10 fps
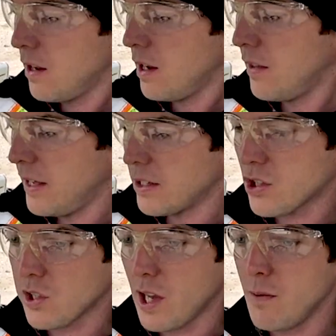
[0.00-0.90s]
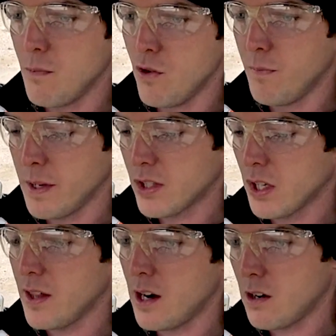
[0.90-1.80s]
And that slight movement's
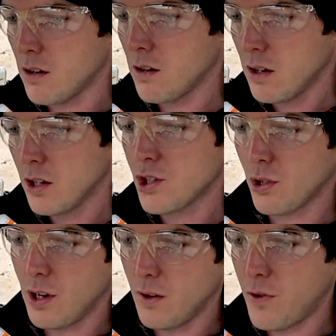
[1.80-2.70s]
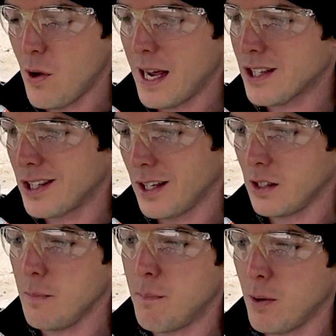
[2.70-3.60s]
in there so that if you
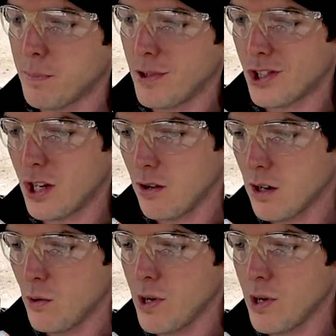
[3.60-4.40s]
accidentally bump the steering